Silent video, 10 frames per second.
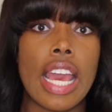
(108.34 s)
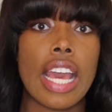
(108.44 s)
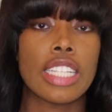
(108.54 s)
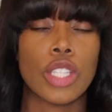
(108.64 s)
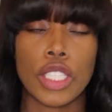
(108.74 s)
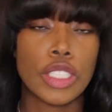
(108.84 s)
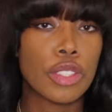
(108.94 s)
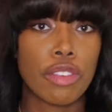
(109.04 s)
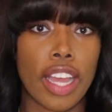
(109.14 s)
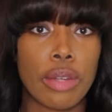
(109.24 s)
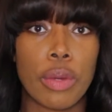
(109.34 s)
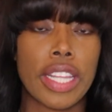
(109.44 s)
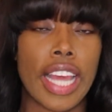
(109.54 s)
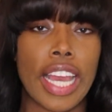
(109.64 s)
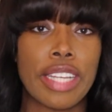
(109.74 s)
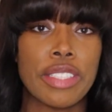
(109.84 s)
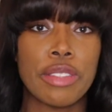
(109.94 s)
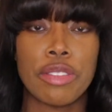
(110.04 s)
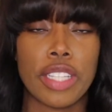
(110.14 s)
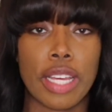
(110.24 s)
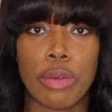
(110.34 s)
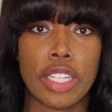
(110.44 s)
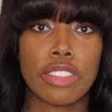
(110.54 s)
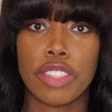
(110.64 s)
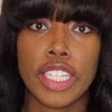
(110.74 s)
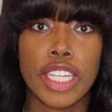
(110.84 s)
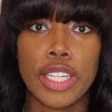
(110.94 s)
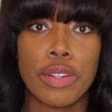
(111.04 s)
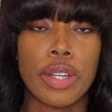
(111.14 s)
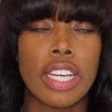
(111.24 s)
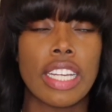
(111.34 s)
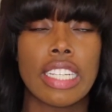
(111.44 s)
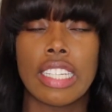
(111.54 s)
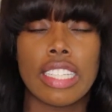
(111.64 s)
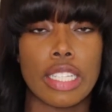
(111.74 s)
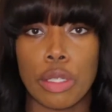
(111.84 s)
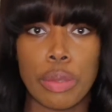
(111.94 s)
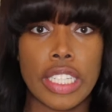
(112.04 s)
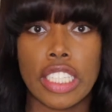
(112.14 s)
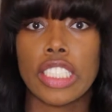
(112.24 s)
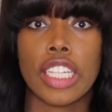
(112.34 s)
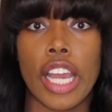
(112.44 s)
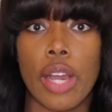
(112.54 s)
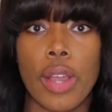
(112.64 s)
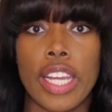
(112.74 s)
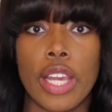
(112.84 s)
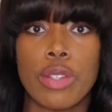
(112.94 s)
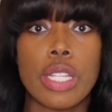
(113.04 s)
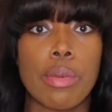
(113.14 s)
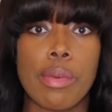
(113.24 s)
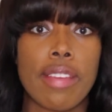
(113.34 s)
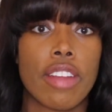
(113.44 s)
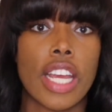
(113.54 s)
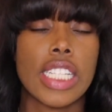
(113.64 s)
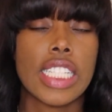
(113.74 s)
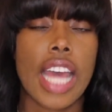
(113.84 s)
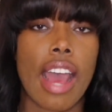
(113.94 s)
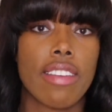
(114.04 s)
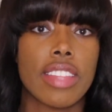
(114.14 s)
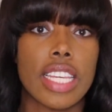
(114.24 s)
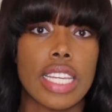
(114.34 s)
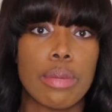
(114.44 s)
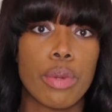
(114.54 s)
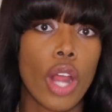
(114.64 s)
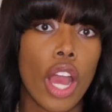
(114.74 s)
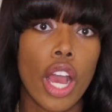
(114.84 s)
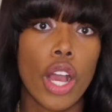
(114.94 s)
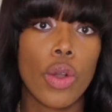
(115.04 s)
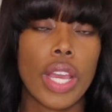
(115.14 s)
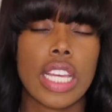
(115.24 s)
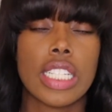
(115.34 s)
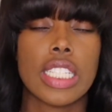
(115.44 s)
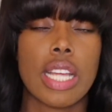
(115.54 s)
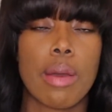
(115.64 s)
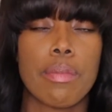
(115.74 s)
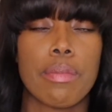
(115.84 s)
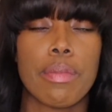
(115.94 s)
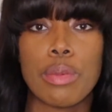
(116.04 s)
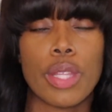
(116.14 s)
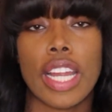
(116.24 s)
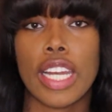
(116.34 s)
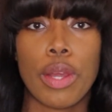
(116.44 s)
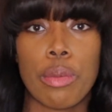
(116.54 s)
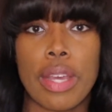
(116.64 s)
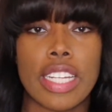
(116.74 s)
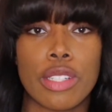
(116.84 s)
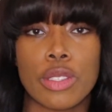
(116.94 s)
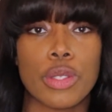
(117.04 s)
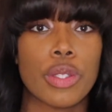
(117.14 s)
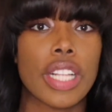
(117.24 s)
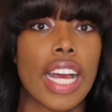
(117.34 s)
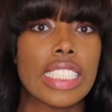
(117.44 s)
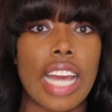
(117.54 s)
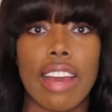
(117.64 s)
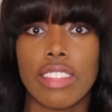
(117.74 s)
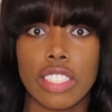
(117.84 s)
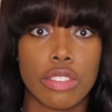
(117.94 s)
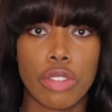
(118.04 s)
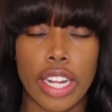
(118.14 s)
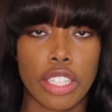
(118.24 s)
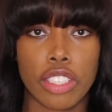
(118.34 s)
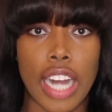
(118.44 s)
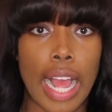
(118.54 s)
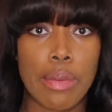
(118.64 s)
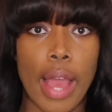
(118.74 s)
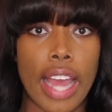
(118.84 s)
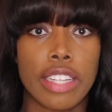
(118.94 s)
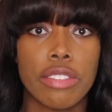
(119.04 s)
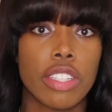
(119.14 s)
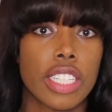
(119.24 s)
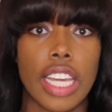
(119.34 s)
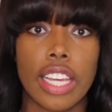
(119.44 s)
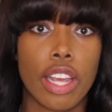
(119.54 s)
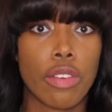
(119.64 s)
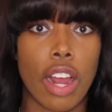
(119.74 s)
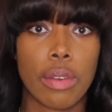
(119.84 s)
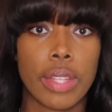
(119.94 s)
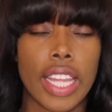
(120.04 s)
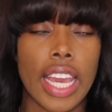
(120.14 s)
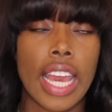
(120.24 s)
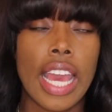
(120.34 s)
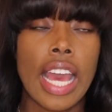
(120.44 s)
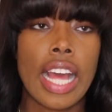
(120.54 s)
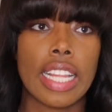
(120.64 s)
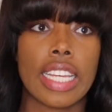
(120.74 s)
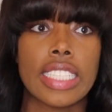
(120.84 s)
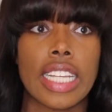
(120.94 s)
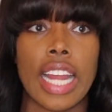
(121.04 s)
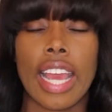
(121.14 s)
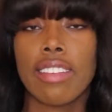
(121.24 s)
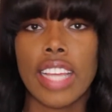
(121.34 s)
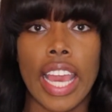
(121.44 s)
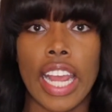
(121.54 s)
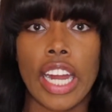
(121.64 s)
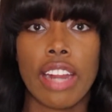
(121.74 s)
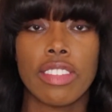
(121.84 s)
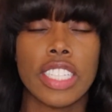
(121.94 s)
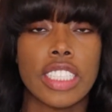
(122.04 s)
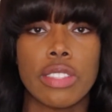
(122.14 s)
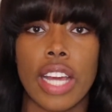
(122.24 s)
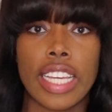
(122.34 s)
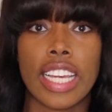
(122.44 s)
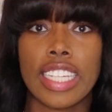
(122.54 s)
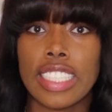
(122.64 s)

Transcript: as long as you find one that you feel like works for you, then you'll be good to go. I know some of my friends have the Pro, and some people that I know in my dental school class have the regular iPad. You really can't go wrong with it. Like I said, I have the Air. I really do like it because